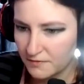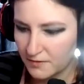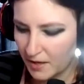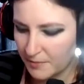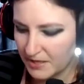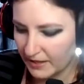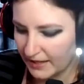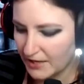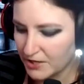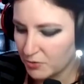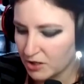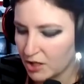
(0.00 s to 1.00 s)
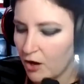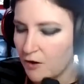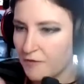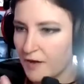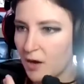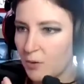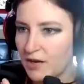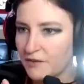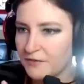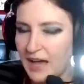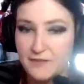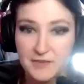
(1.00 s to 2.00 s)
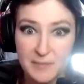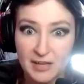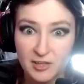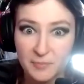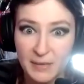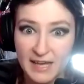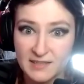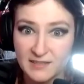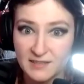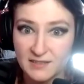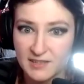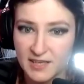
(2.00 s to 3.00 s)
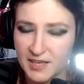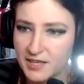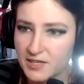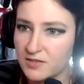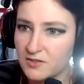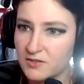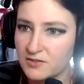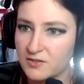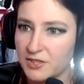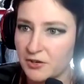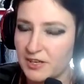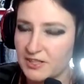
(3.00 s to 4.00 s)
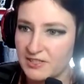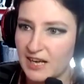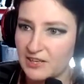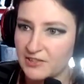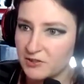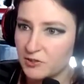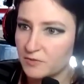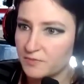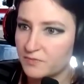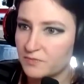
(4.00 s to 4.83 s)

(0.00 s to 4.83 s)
I mean, like I do a lot of artwork for heavy metal bands and, you know, international